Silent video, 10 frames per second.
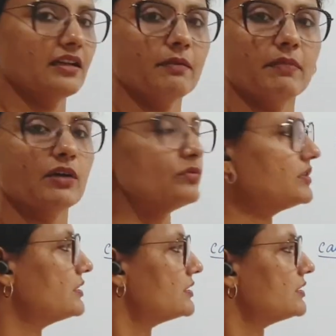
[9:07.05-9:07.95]
amount
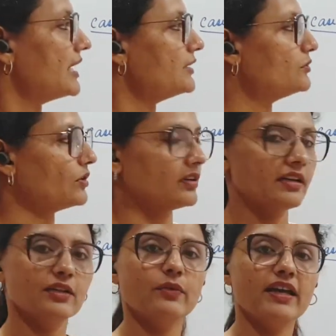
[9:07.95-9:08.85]
I do not
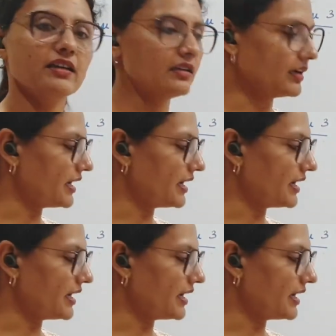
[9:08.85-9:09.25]
require.